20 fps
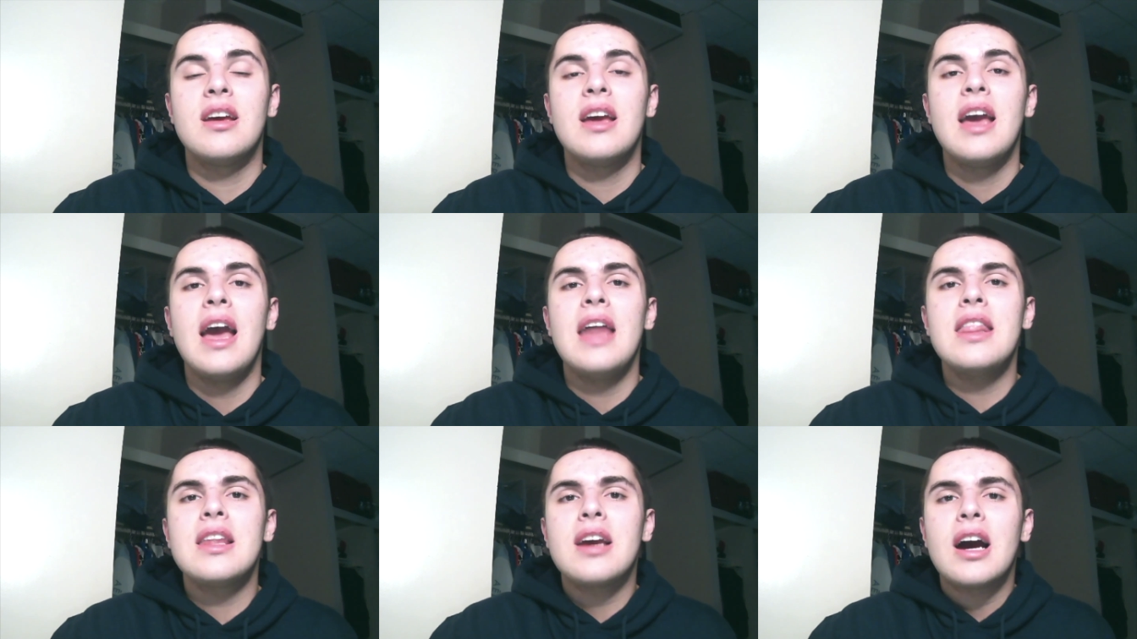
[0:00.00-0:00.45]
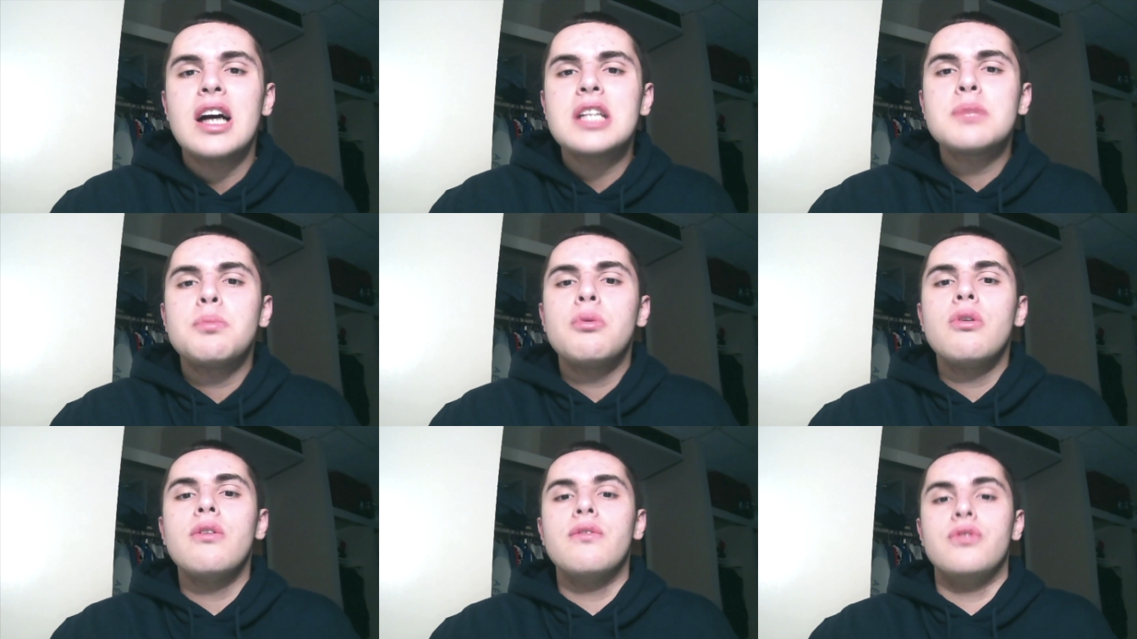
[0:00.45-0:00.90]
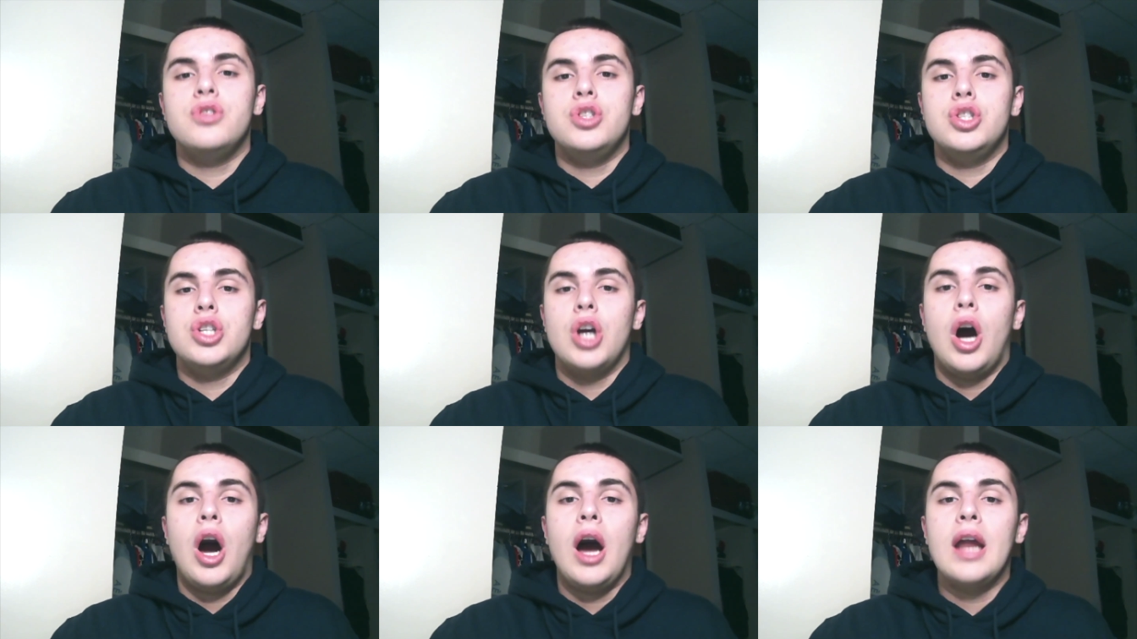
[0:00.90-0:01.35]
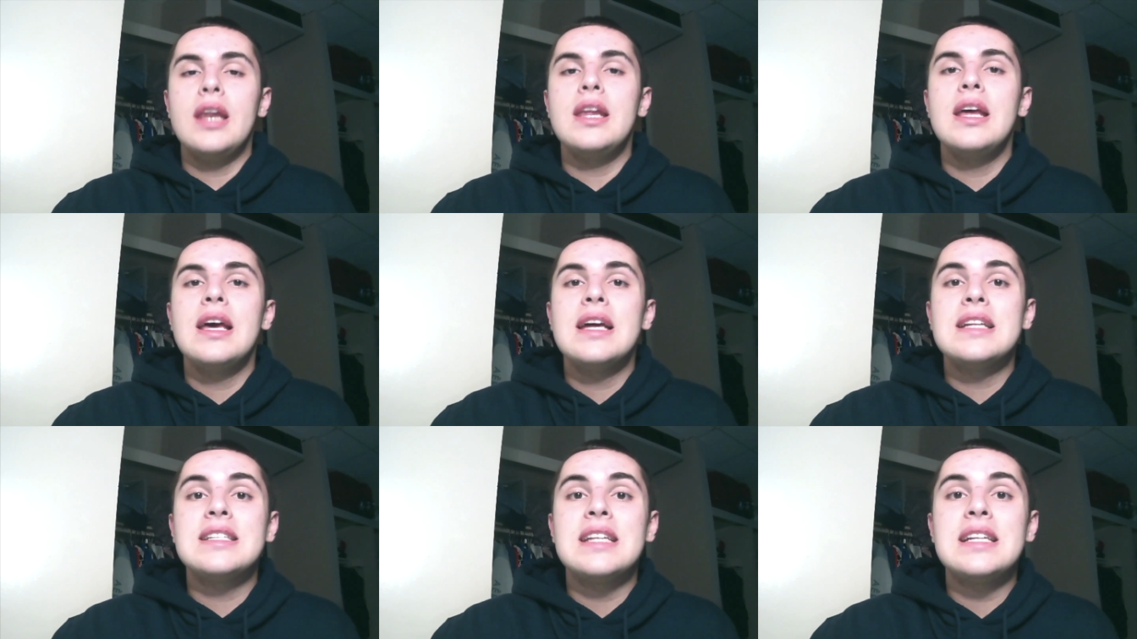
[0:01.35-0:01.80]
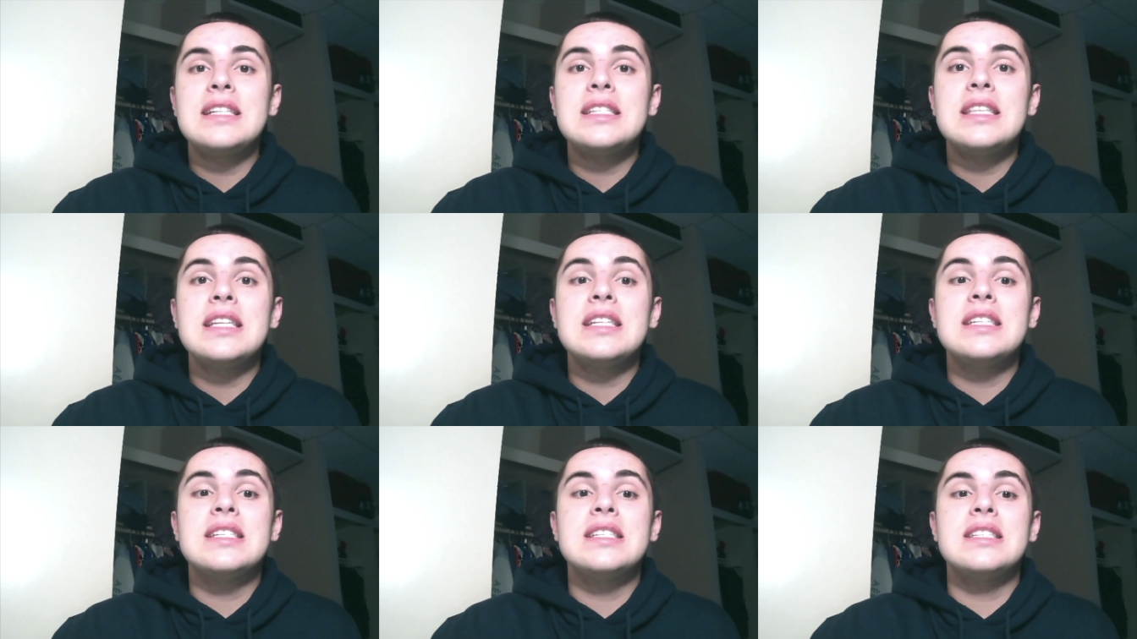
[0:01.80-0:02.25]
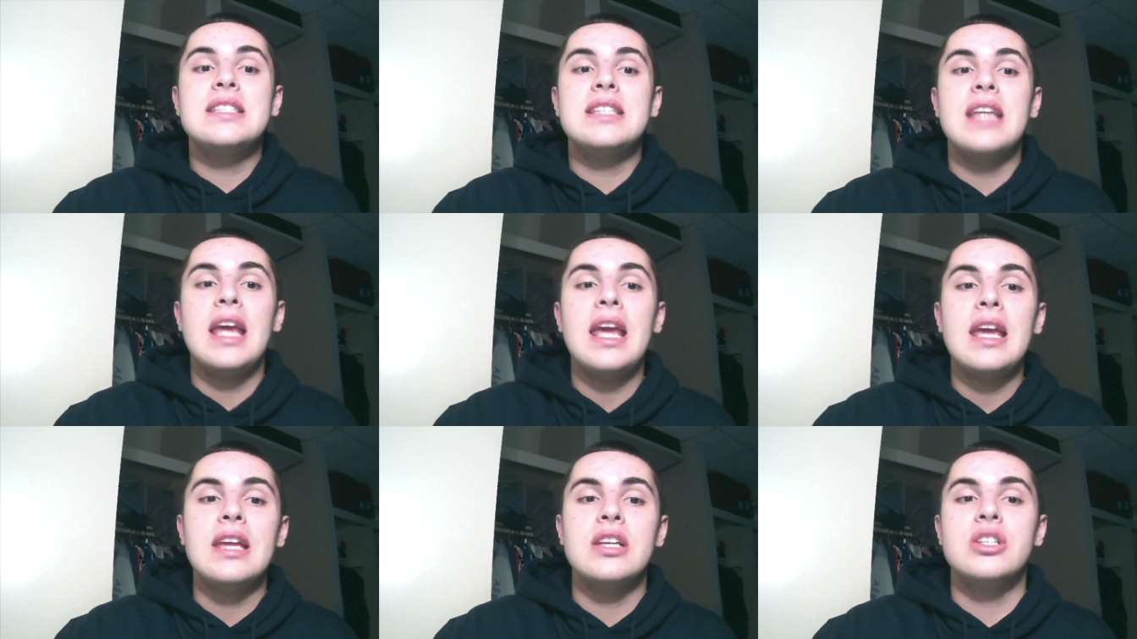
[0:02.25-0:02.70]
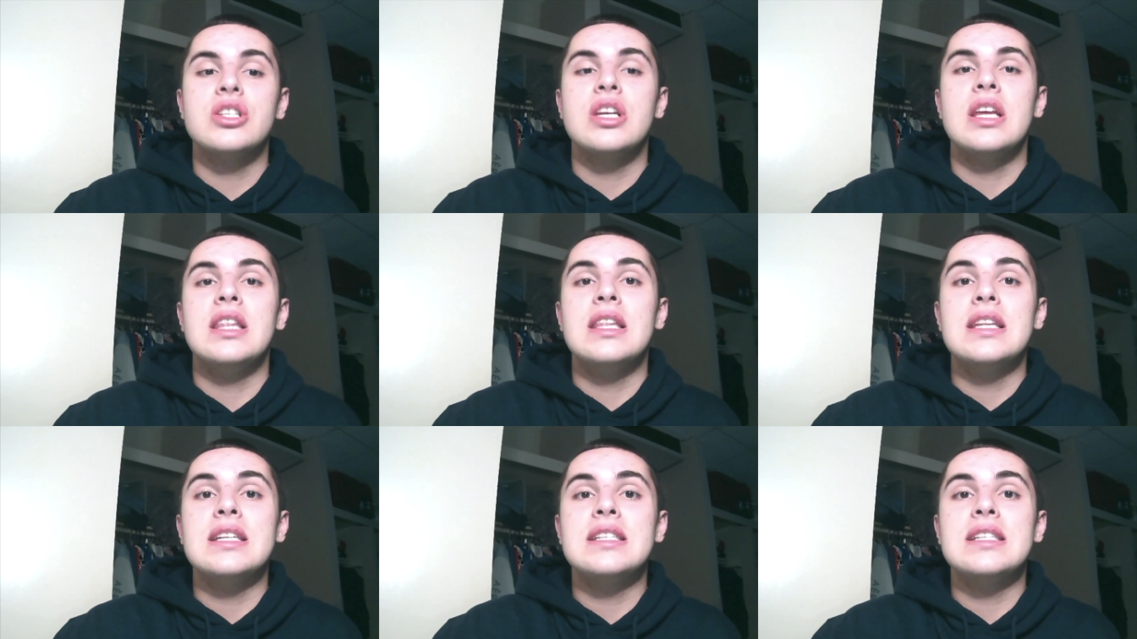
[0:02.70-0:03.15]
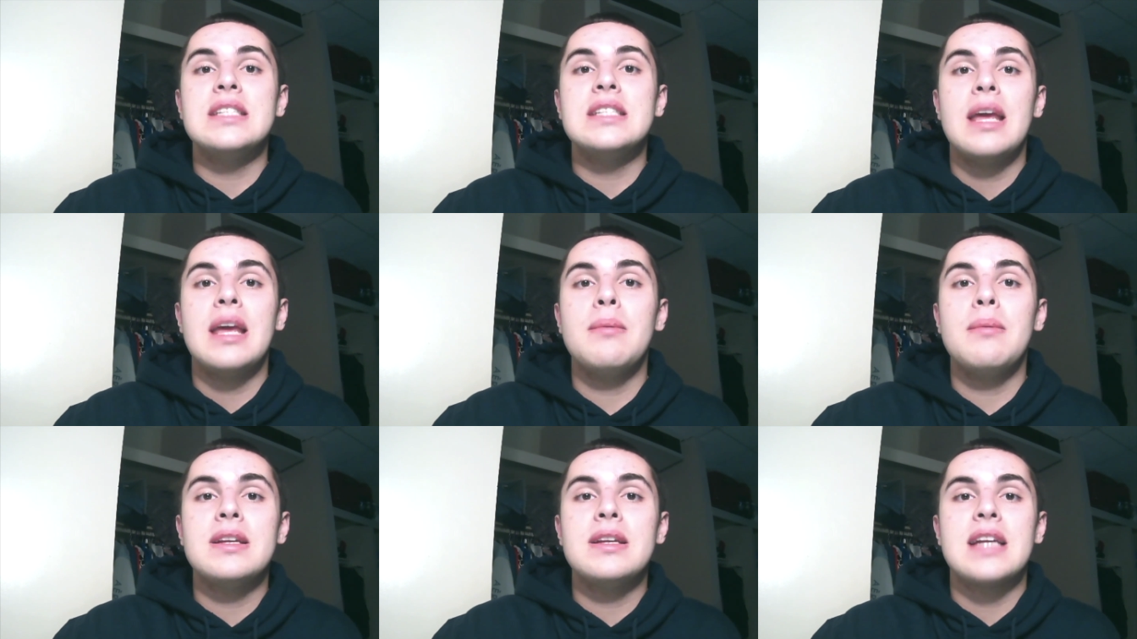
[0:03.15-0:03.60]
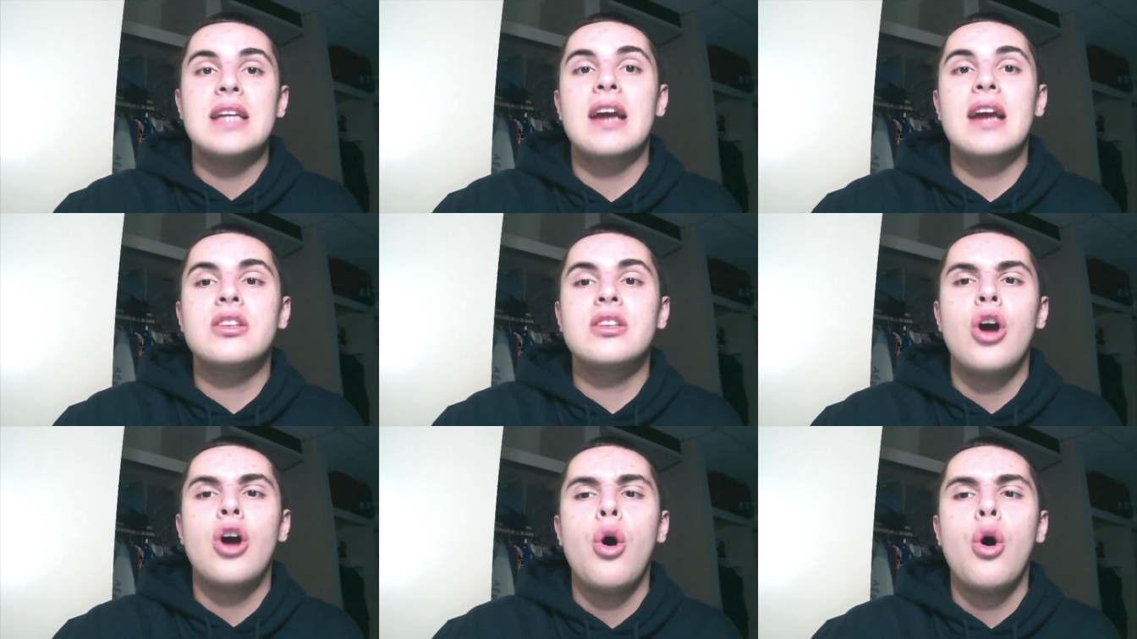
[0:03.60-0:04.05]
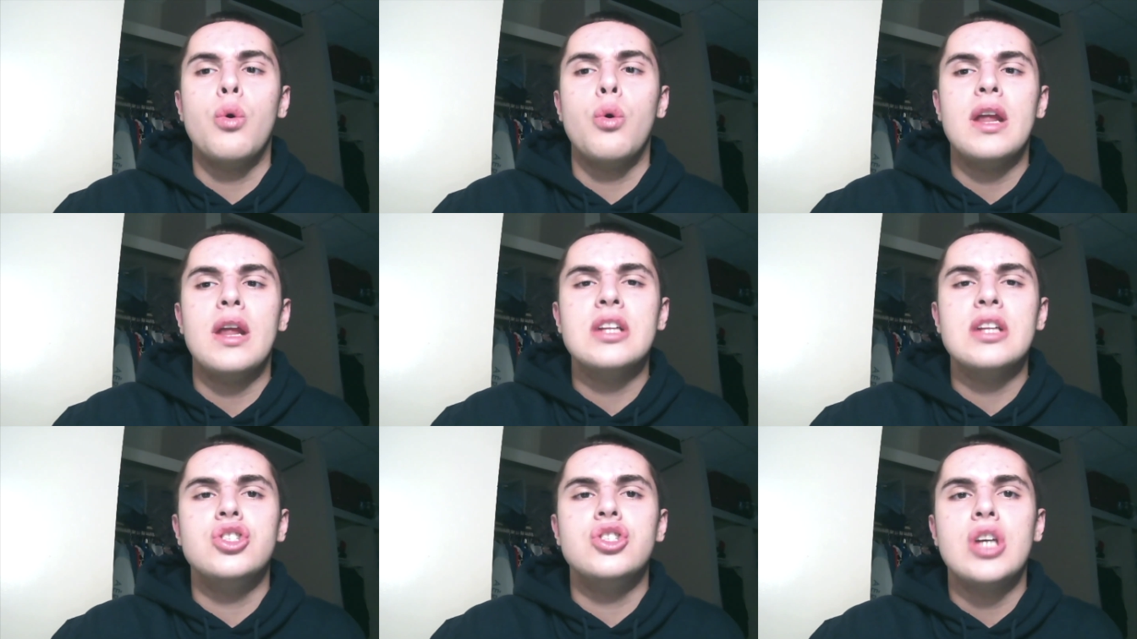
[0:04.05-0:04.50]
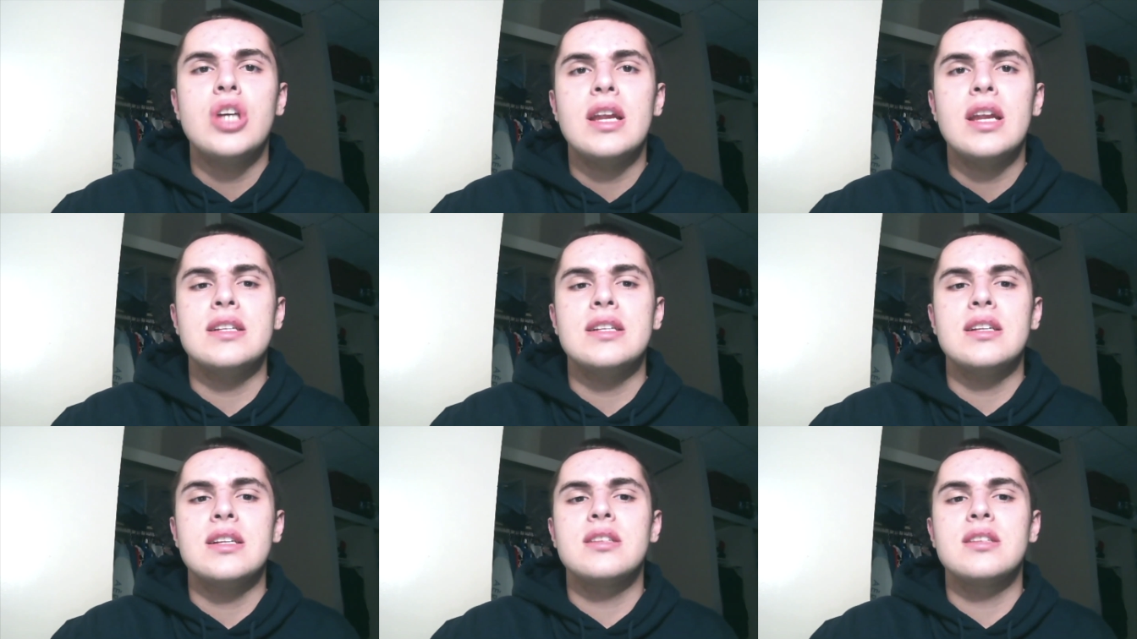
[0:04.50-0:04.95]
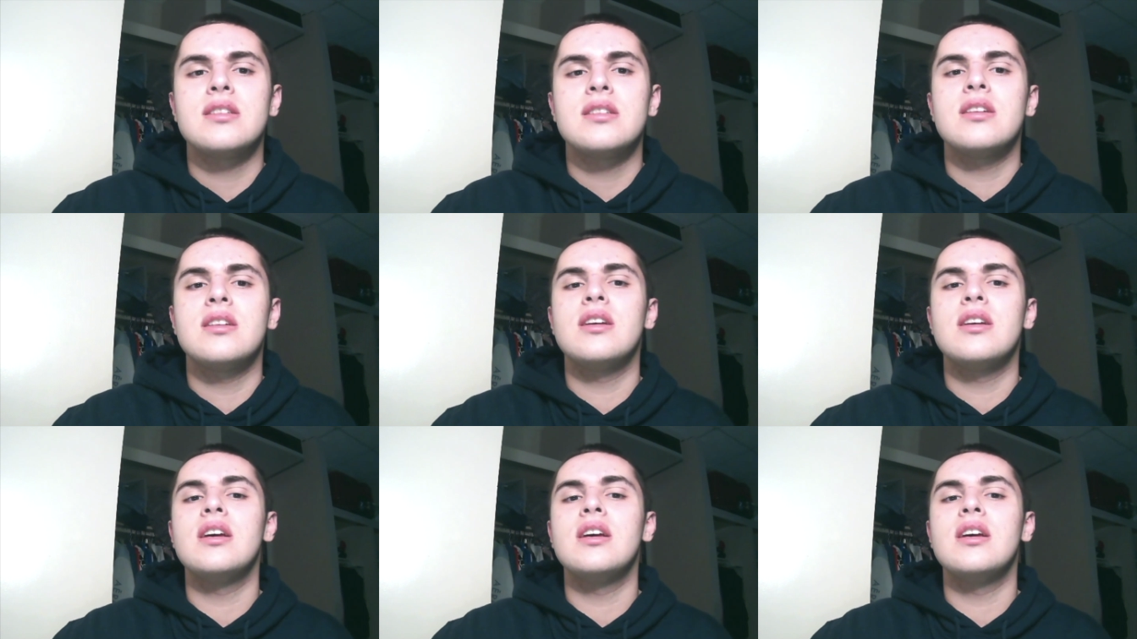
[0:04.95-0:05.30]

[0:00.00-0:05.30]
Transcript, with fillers: And the Gospel of John sets the stage in the same exact tone as Genesis.